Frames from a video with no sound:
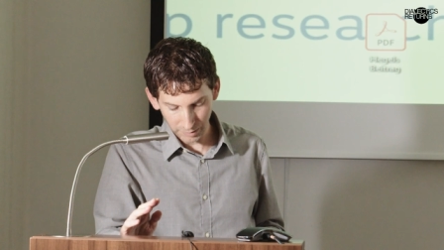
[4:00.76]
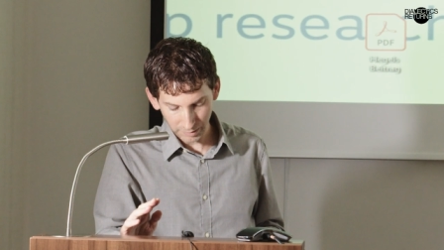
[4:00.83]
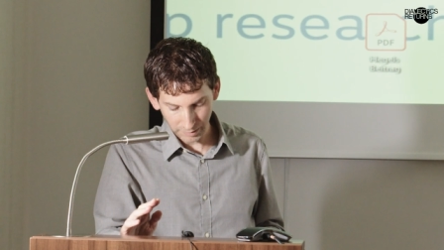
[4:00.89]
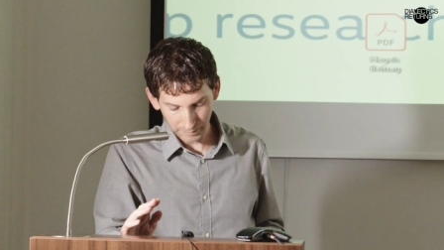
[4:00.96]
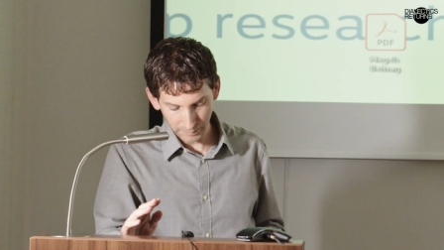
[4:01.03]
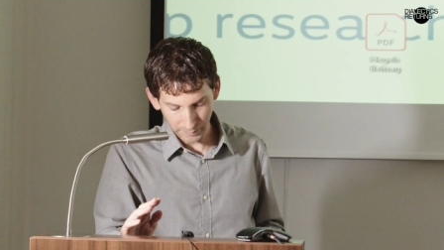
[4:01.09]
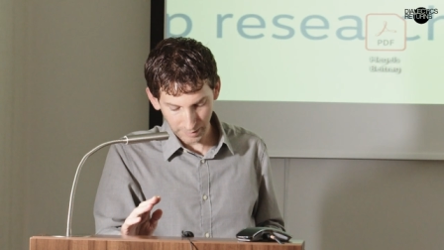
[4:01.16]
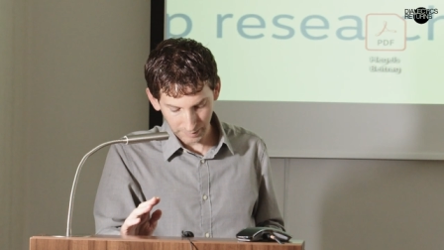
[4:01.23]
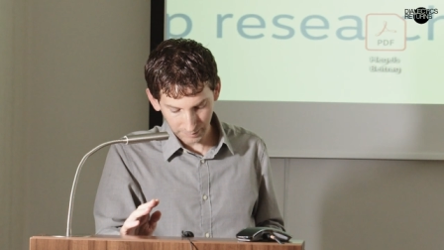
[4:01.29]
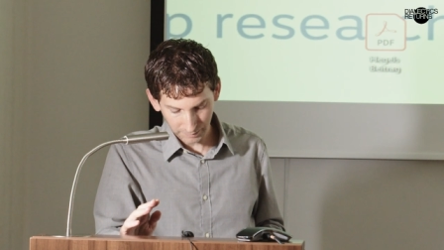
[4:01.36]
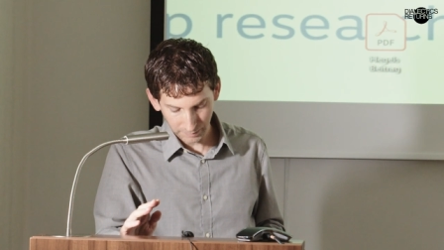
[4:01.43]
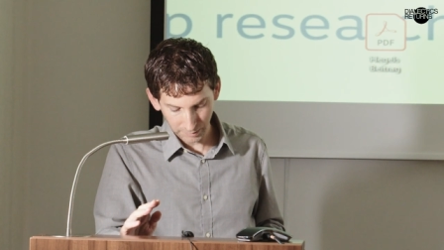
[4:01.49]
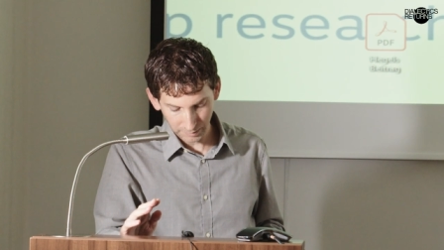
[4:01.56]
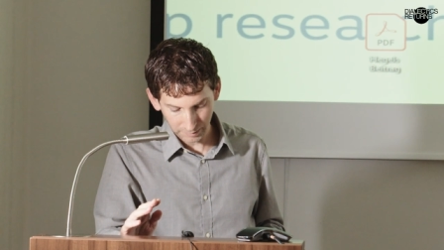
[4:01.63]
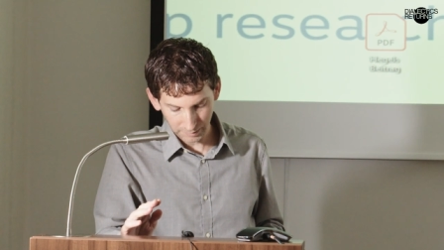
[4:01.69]
book, but his
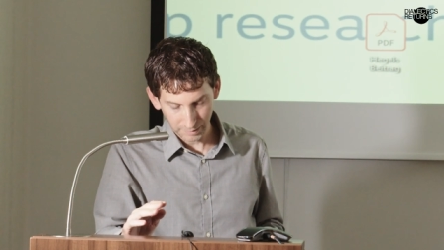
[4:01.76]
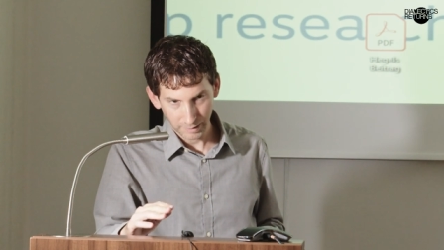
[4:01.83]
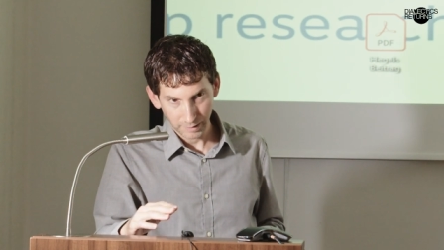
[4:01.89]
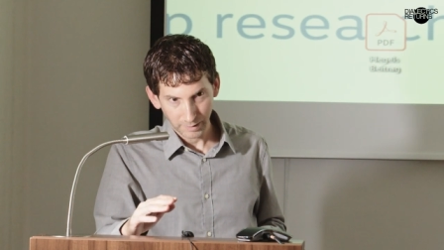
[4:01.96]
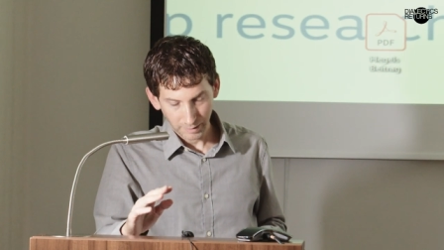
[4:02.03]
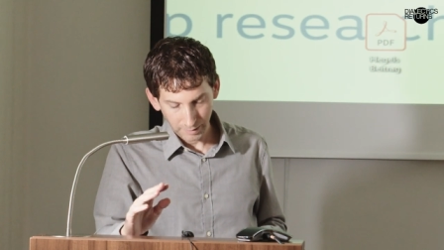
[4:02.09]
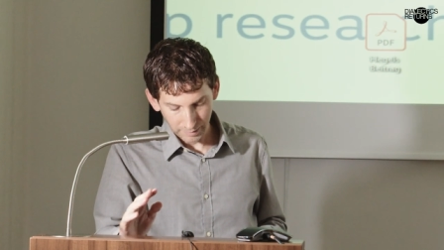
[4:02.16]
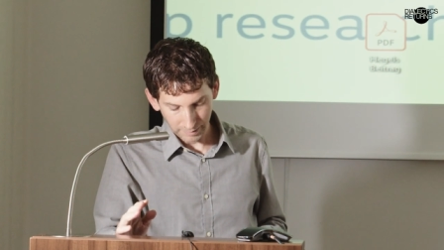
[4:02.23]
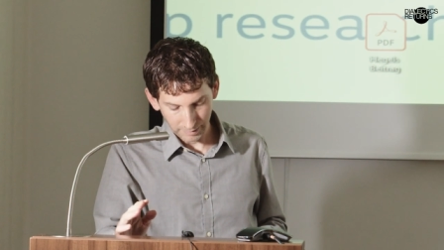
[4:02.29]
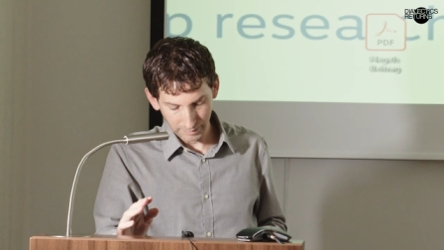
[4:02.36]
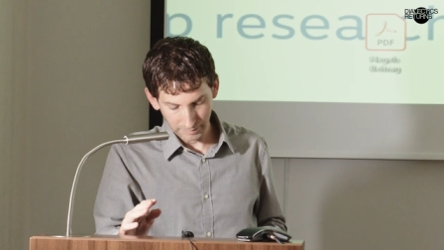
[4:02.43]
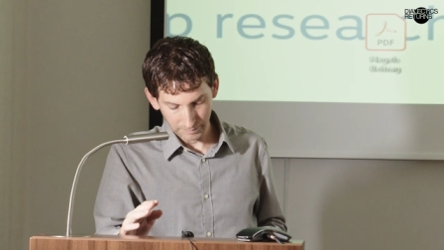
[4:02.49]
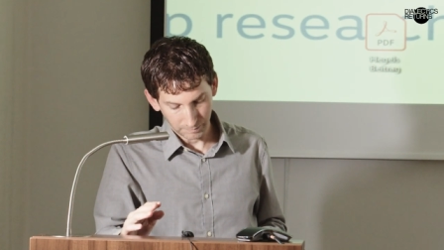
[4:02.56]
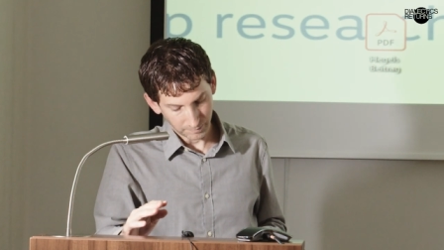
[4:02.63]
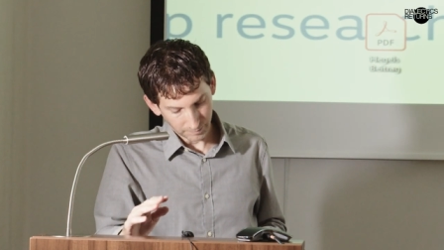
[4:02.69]
first
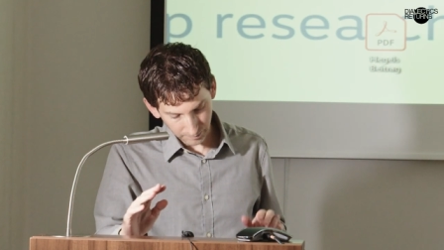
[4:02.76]
uh,